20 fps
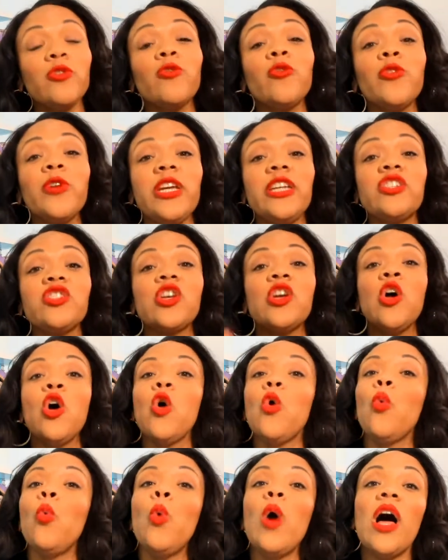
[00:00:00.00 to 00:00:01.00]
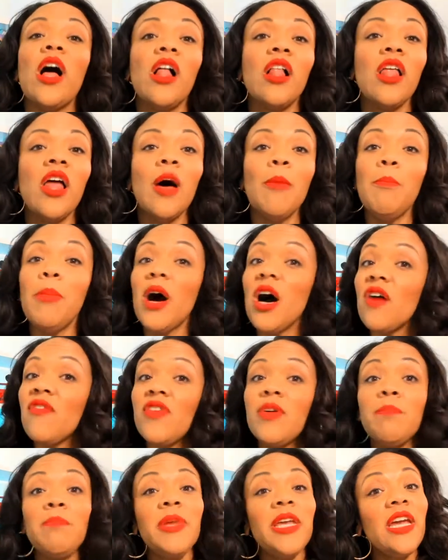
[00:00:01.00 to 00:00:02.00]
reach well above
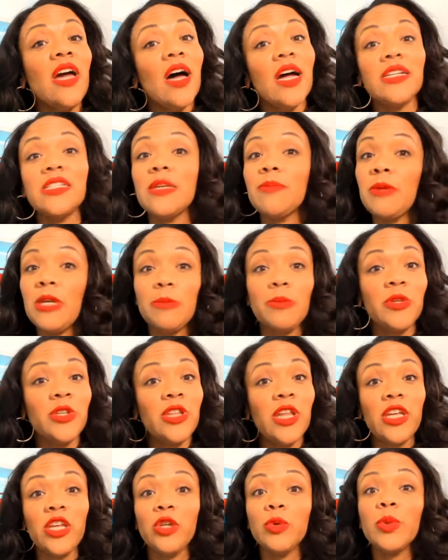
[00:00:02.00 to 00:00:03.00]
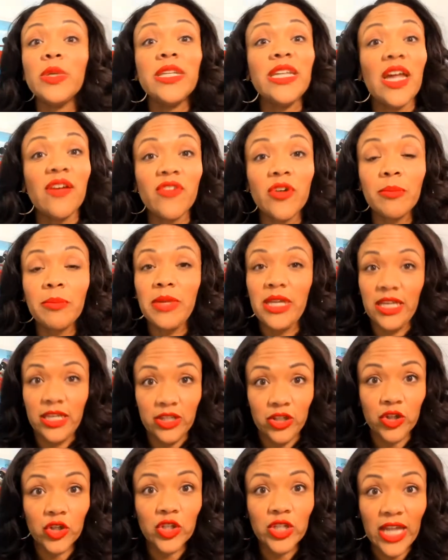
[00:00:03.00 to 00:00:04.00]
and beyond to people that you will never meet
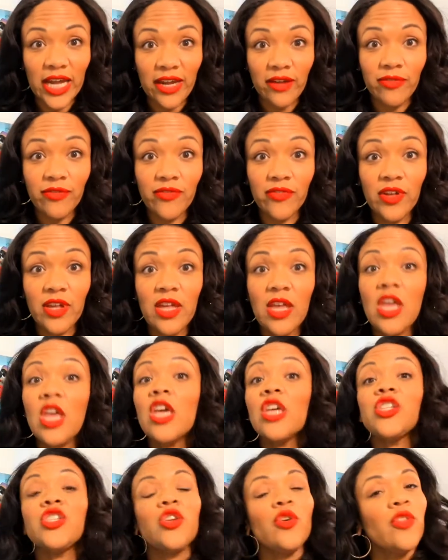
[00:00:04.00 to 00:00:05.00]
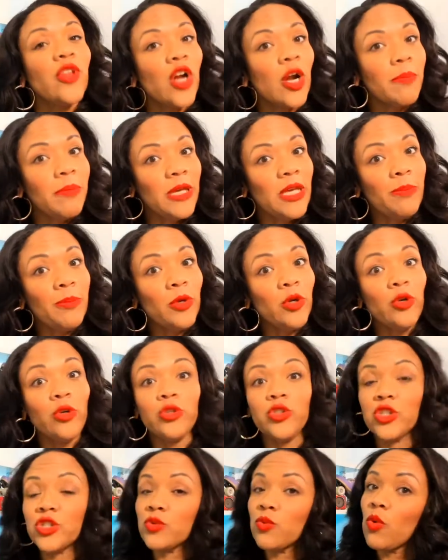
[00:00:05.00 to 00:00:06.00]
in your life. So there are people who
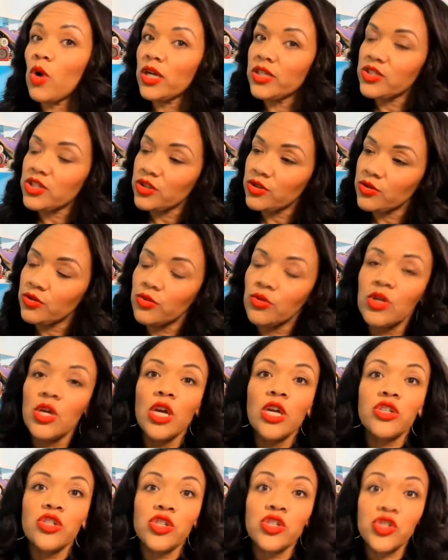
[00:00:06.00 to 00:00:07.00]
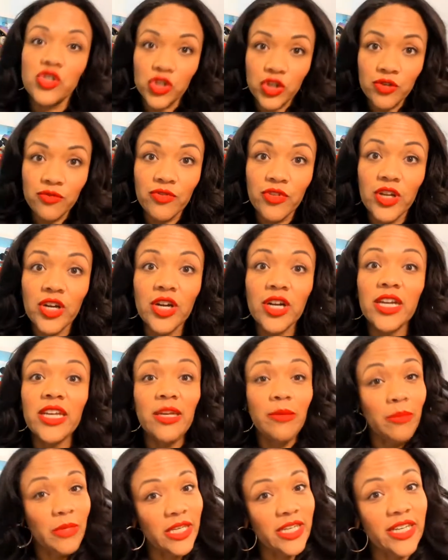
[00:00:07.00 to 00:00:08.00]
just want to serve their
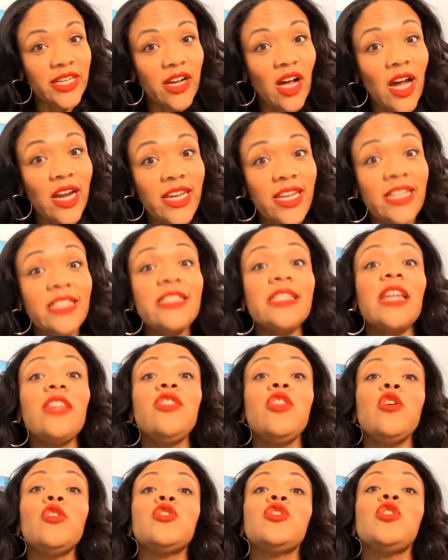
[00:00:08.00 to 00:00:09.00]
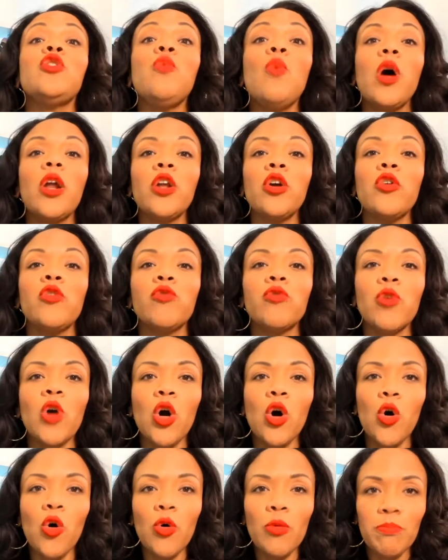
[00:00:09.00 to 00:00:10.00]
immediate audience, and those who want to
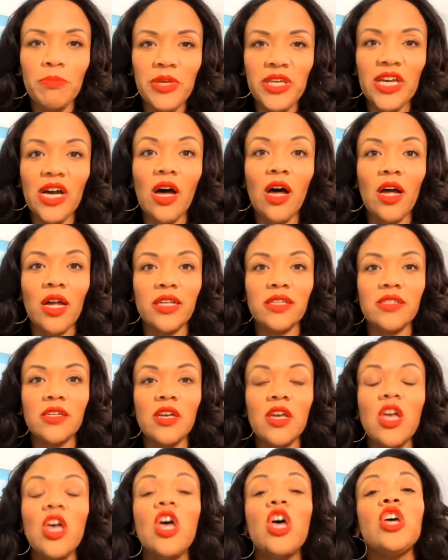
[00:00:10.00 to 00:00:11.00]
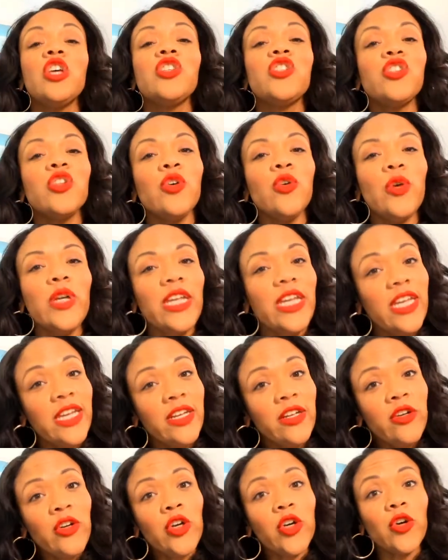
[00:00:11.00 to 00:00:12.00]
grow beyond. So
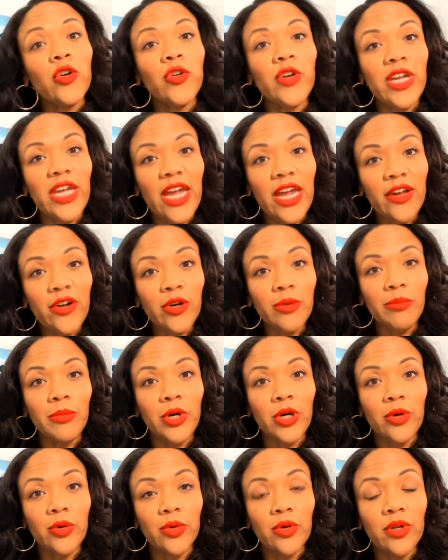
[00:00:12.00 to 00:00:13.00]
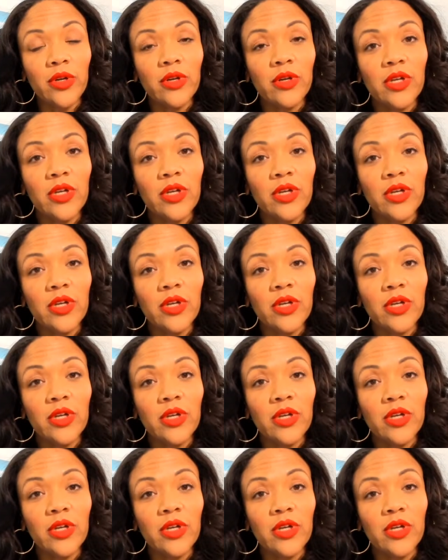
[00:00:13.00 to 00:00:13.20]
in creator mode,